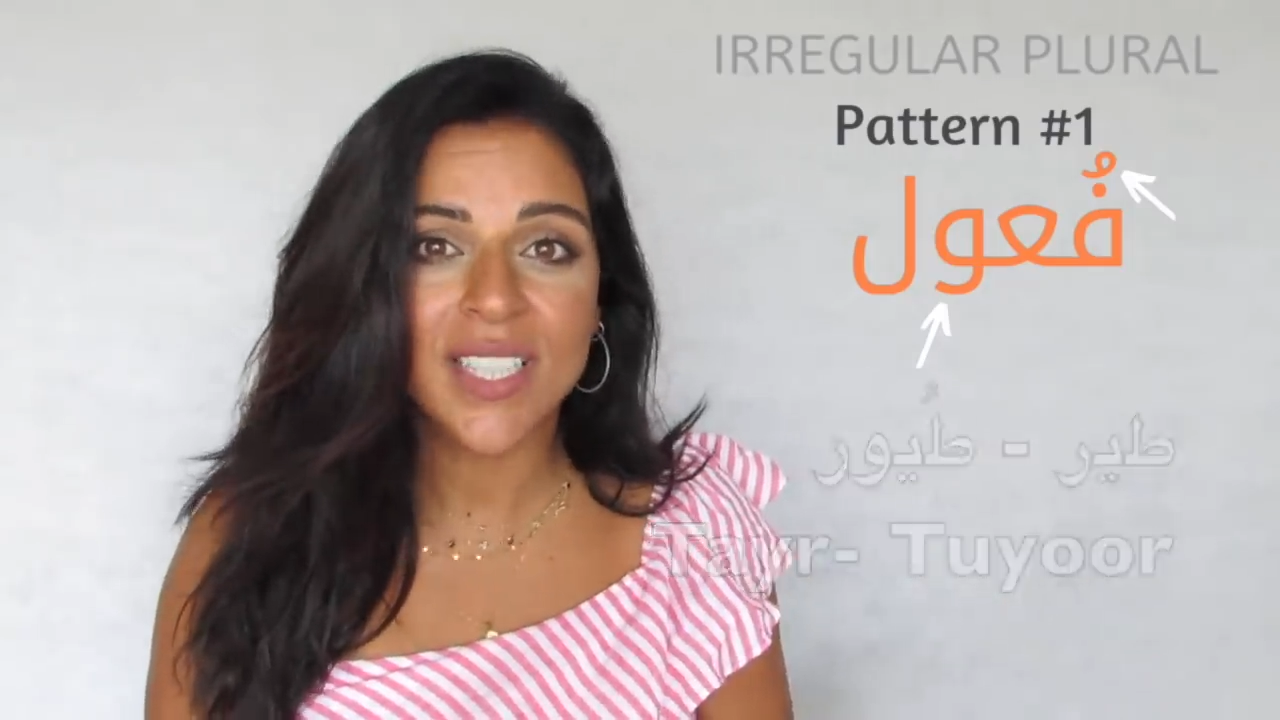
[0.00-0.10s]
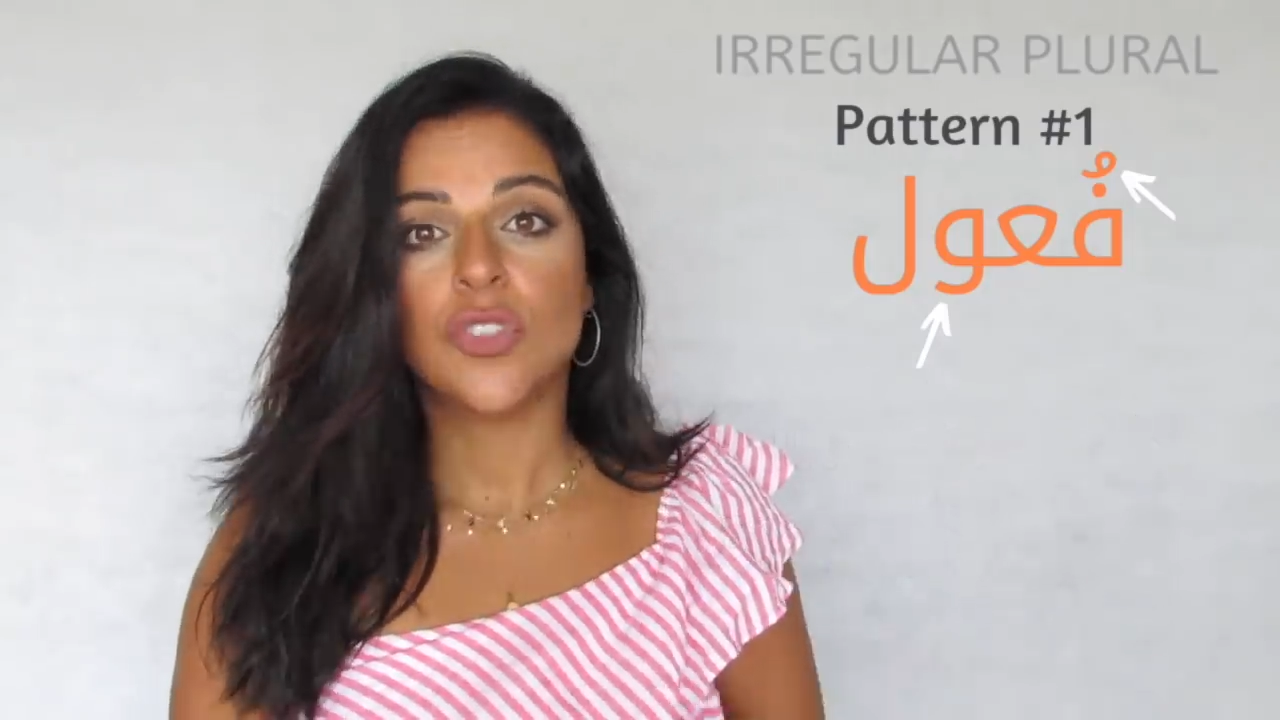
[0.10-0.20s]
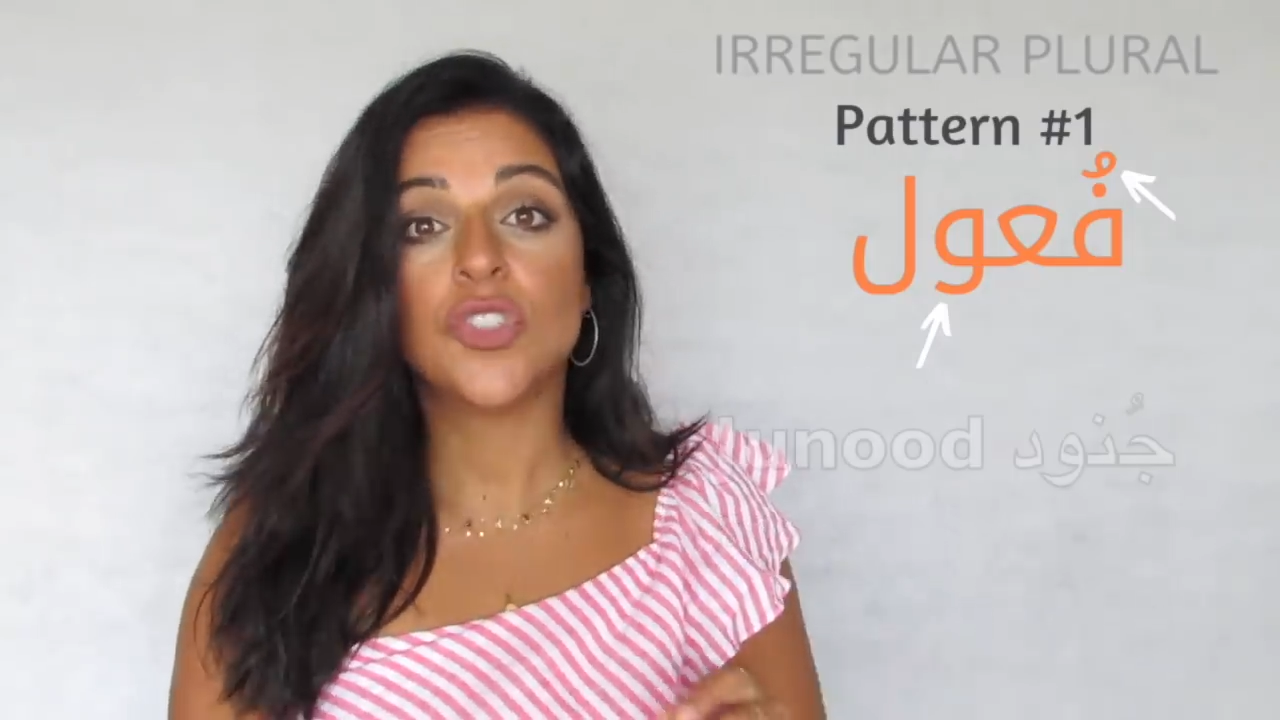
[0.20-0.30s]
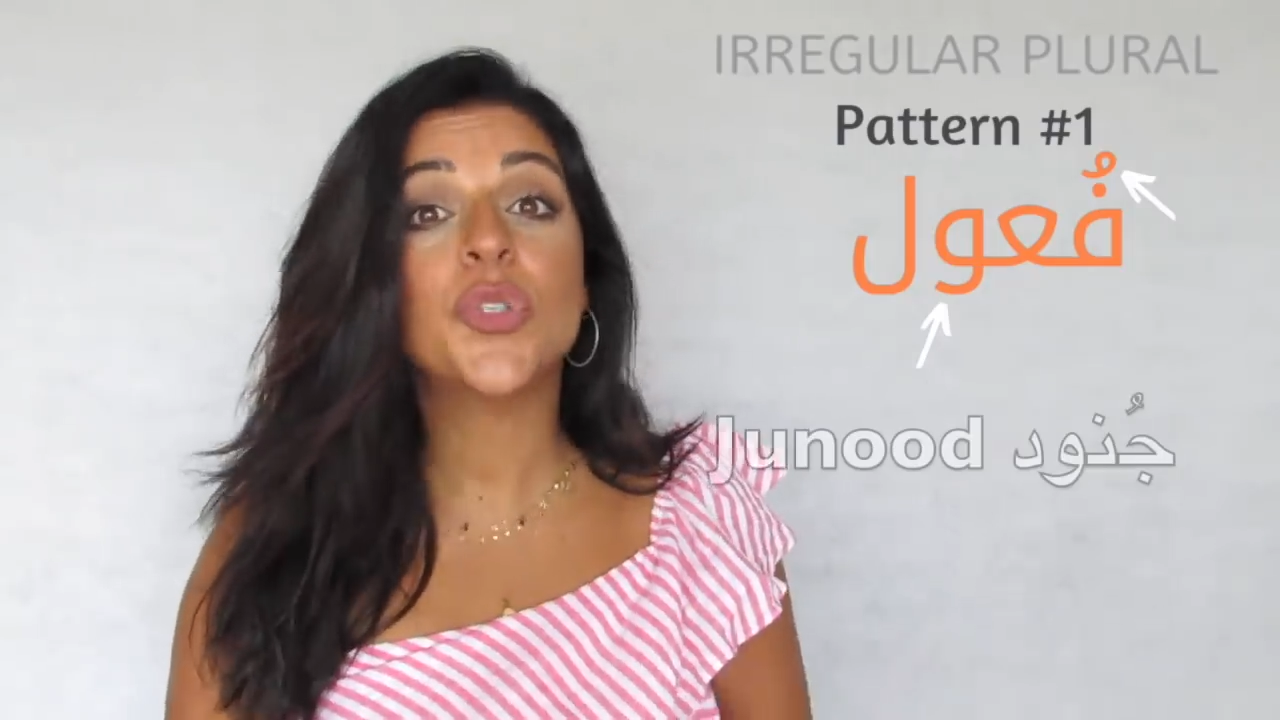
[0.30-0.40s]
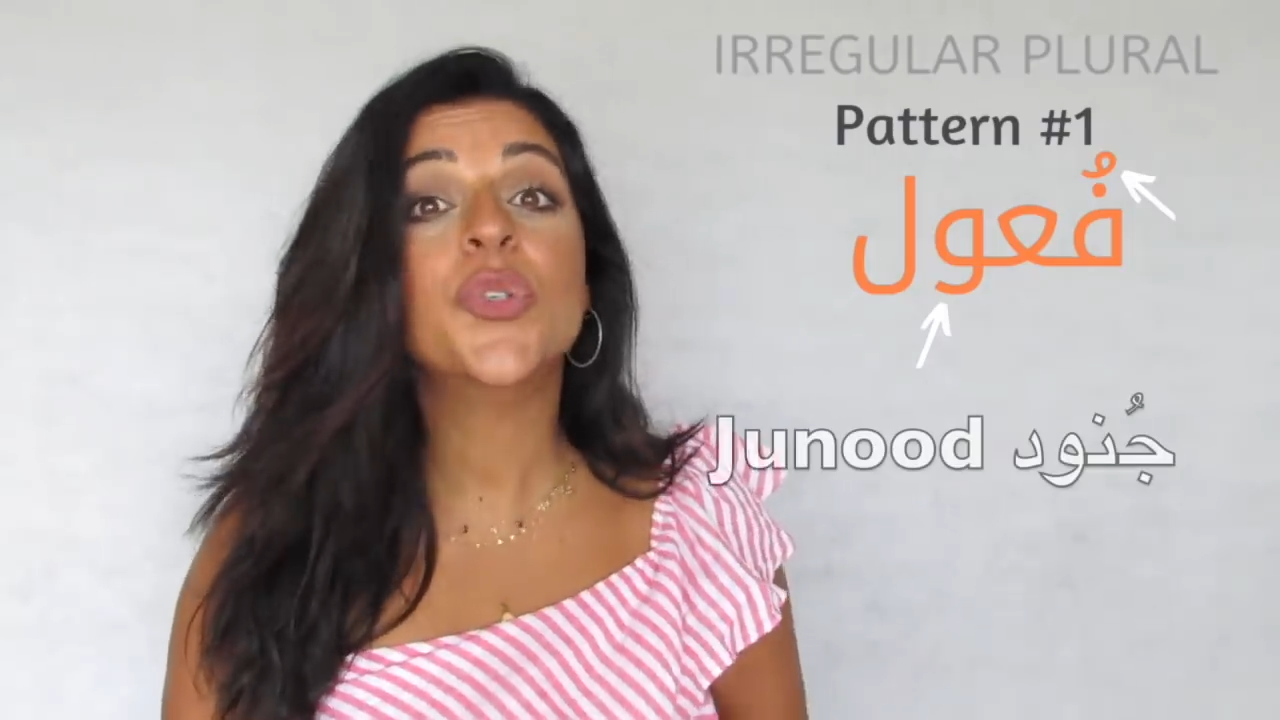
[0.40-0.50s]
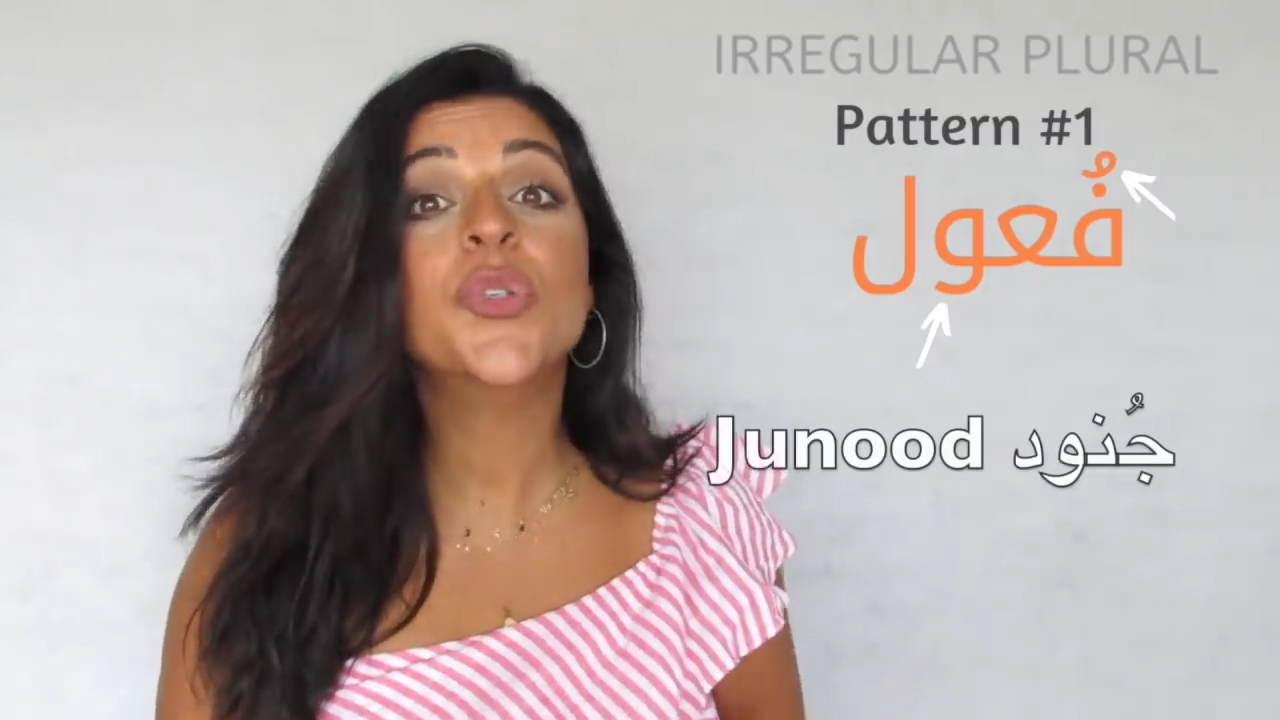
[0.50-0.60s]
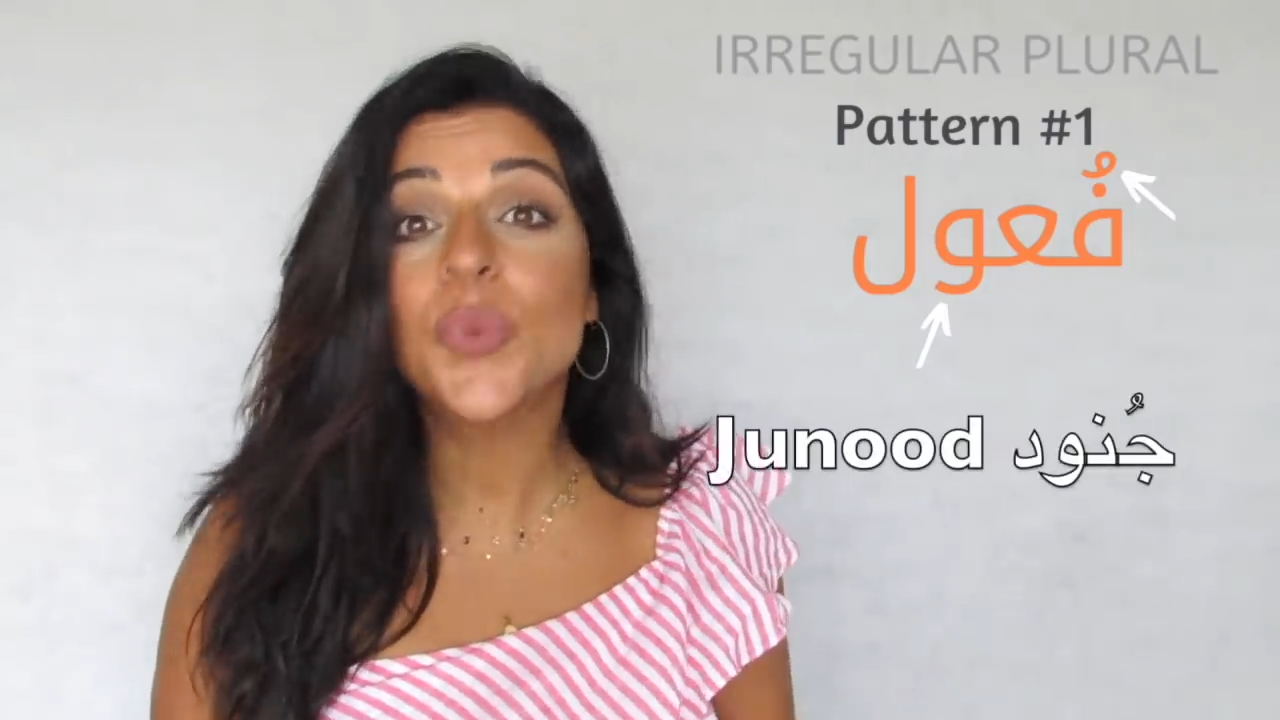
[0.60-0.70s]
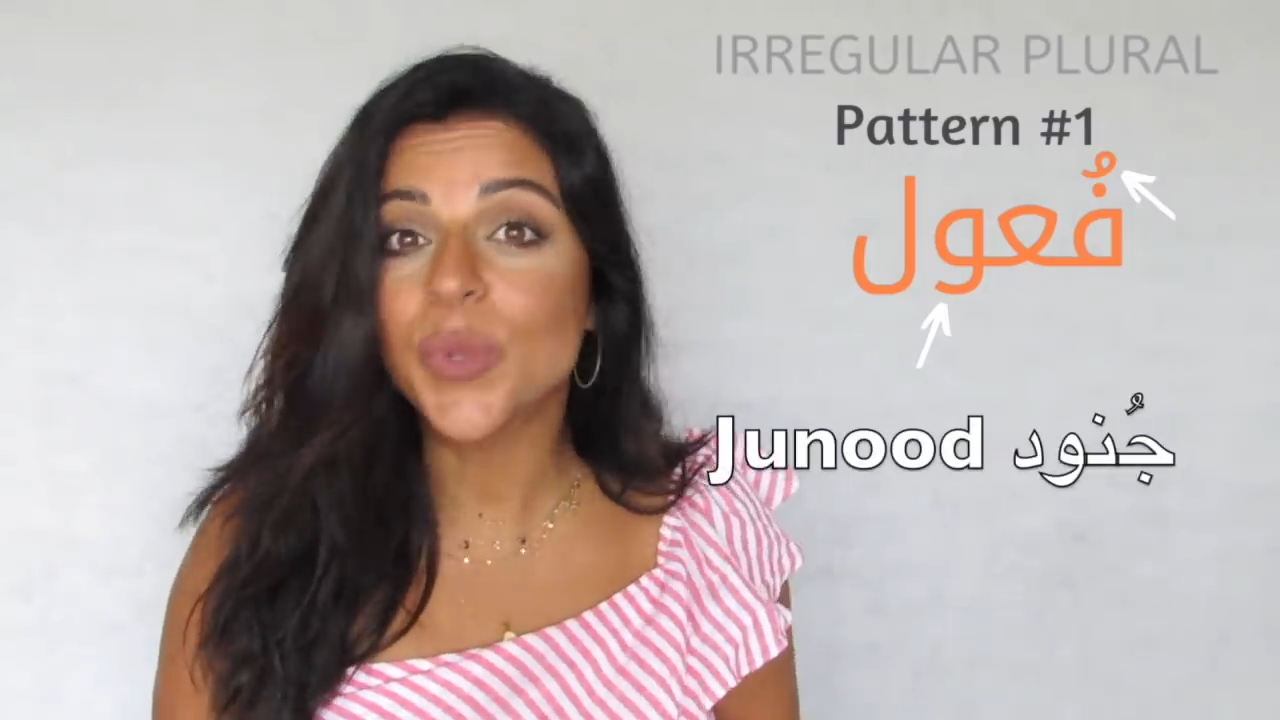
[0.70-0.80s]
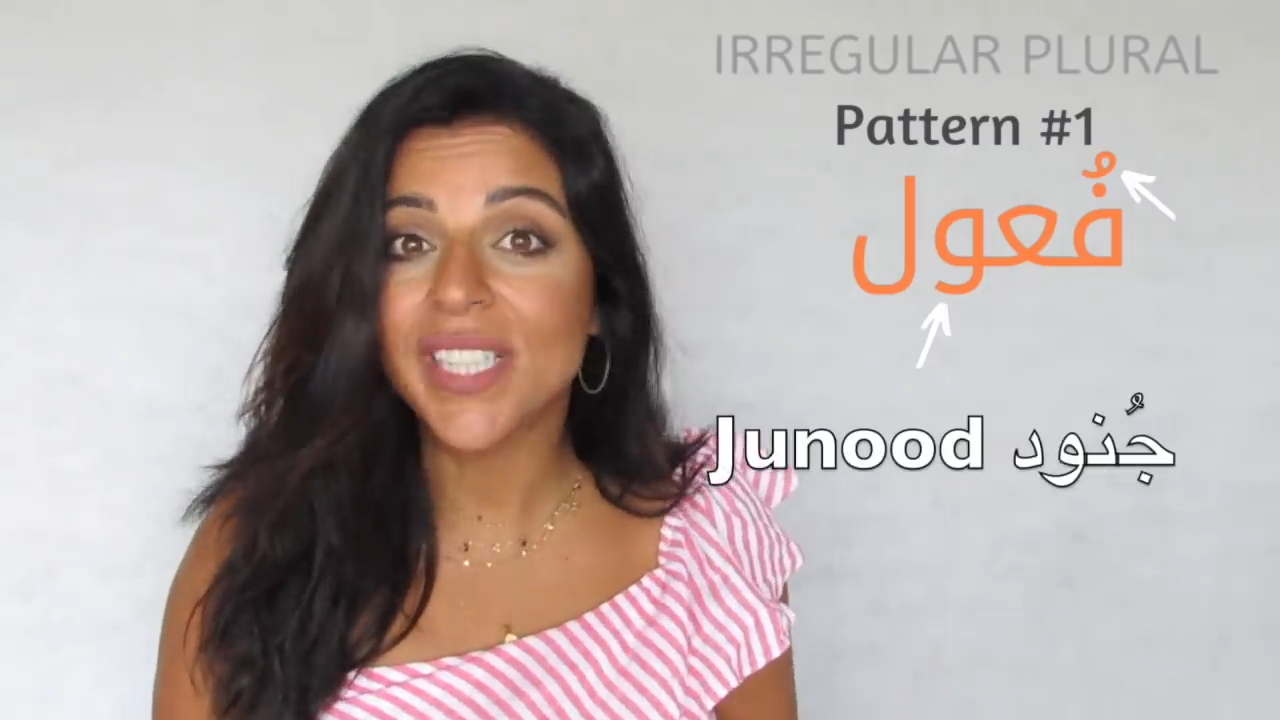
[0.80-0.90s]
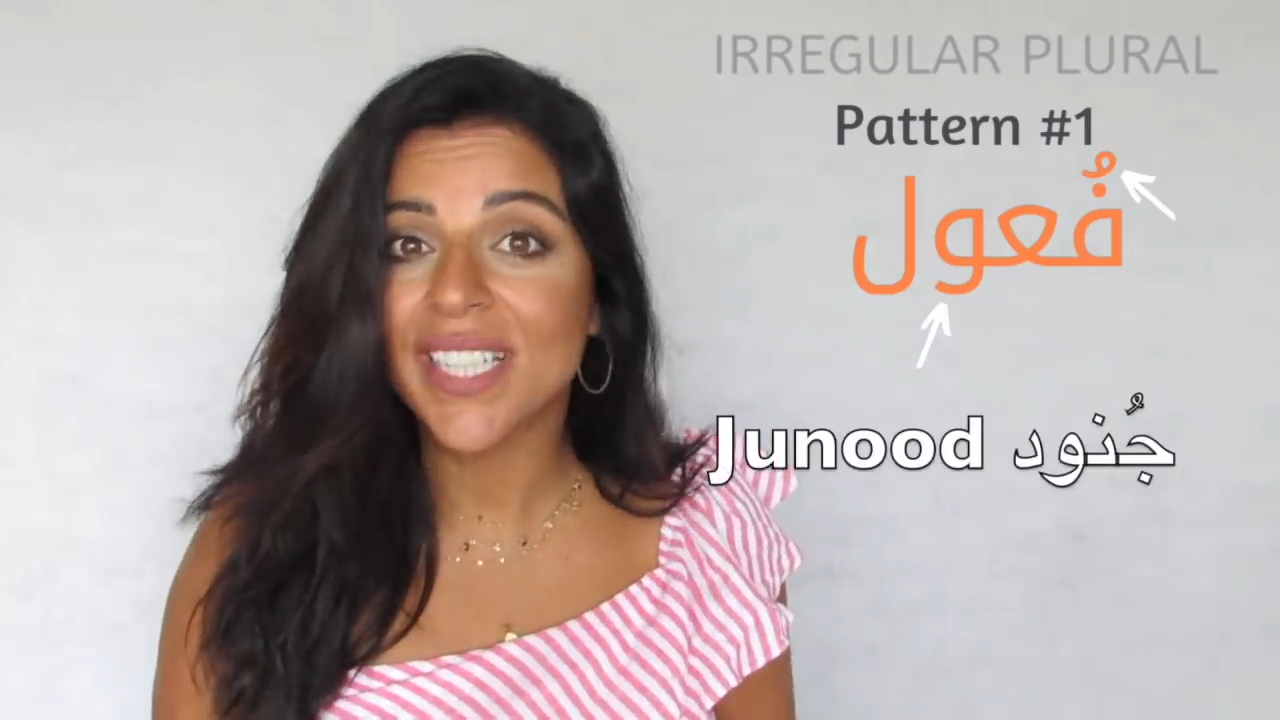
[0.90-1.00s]

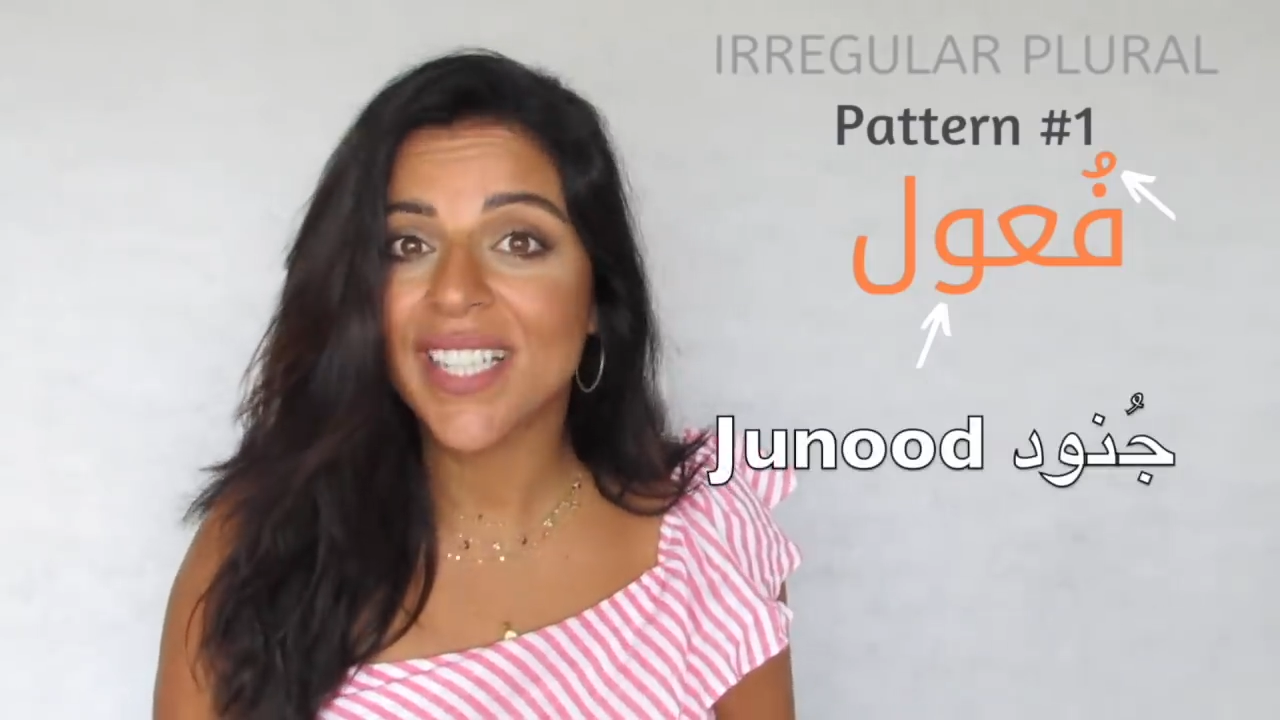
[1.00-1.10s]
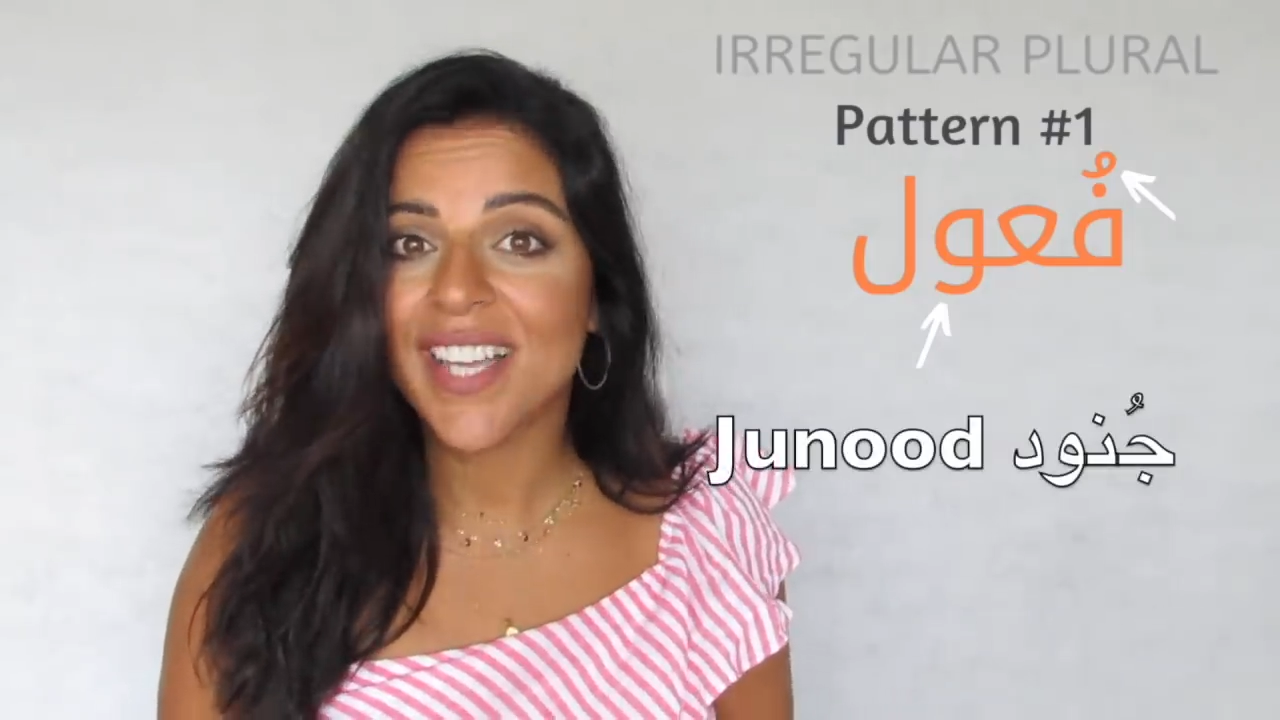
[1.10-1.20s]
Junud,